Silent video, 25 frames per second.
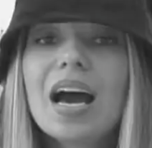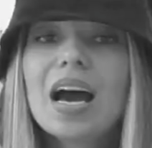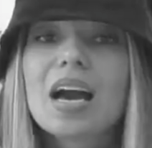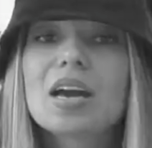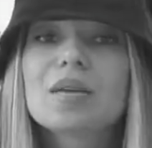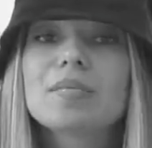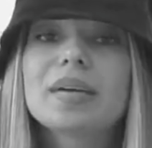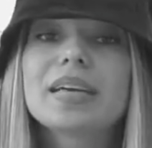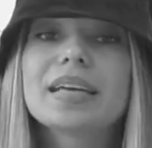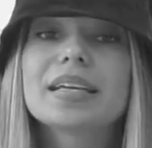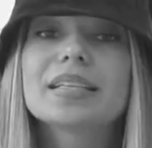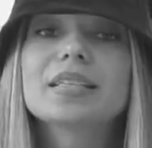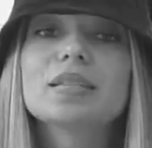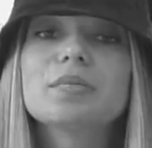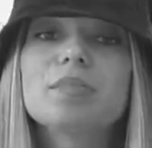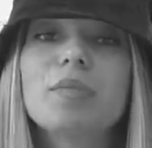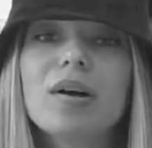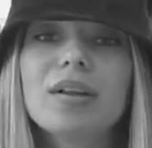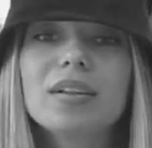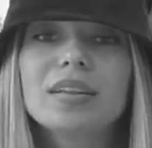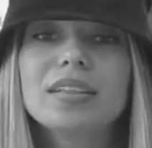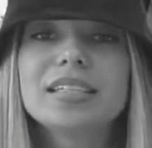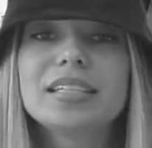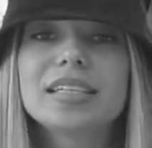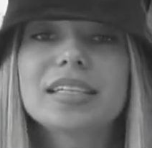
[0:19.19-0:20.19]
I'm against
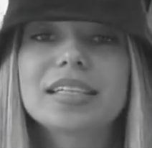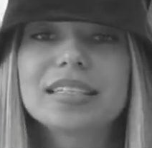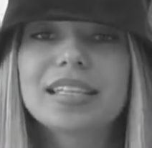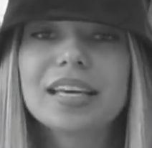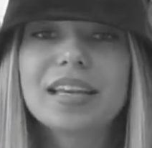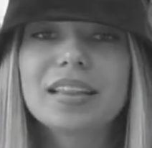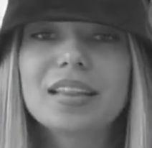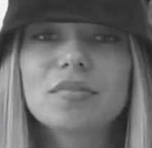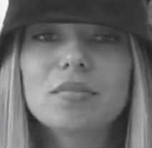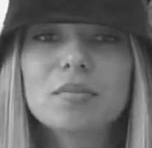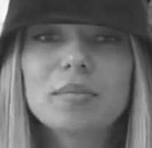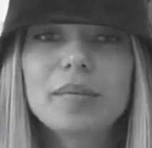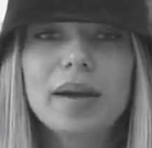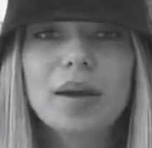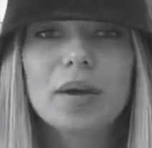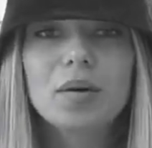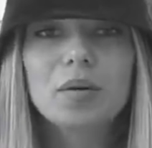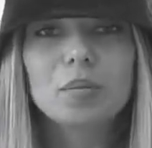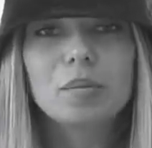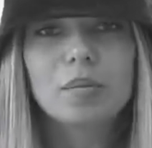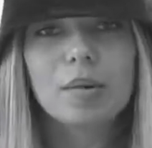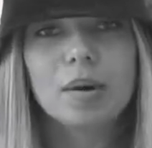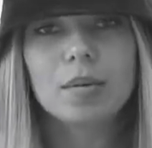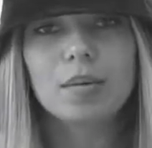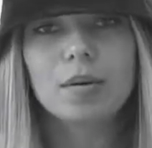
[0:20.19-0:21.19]
politics. I live in my
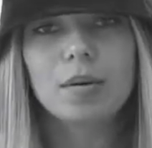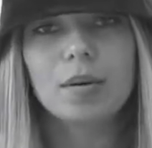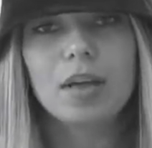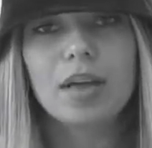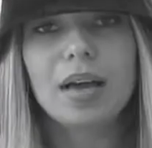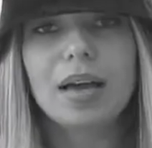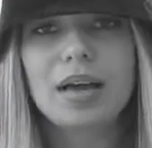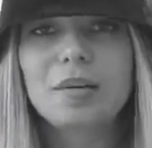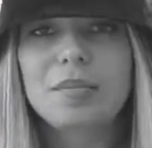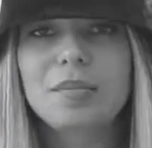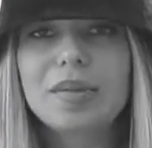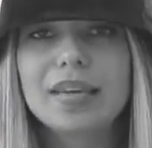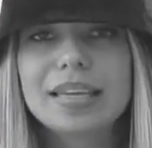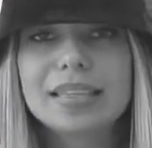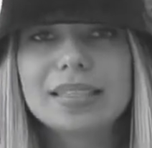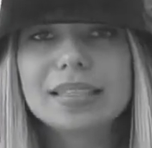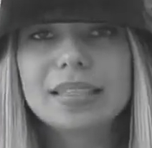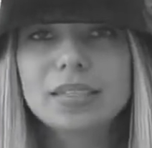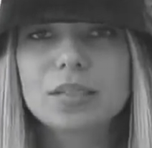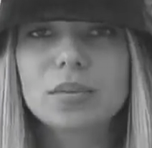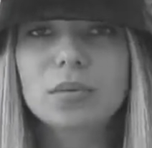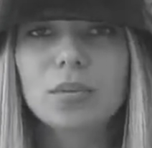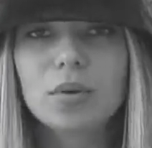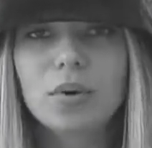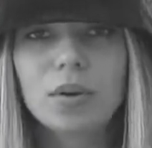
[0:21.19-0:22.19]
own bubble. I'm
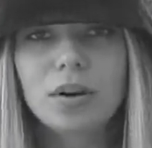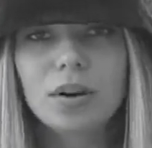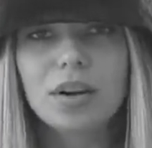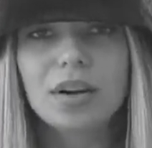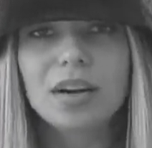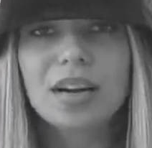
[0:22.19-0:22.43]
against the war.